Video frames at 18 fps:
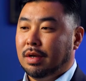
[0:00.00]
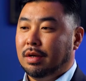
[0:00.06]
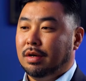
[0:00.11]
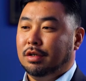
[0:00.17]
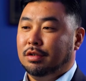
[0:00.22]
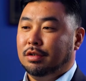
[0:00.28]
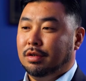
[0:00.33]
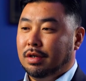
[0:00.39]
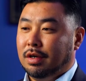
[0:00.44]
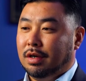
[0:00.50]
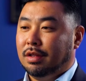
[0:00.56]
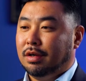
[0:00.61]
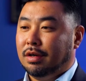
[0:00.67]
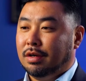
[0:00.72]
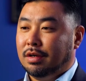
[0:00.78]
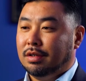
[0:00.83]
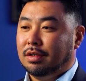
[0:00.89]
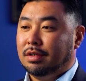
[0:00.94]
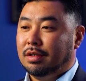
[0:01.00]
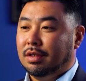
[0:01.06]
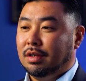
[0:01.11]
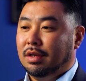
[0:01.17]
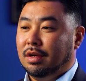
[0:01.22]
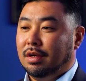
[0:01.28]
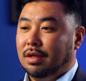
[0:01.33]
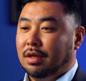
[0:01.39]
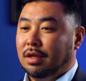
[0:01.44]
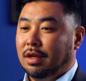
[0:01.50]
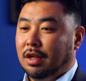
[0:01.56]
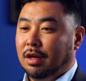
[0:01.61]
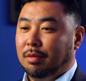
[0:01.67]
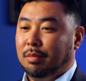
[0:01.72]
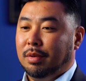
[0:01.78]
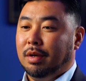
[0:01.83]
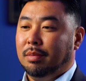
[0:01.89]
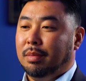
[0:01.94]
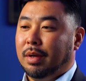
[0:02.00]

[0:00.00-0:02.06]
how to treat others, how to be a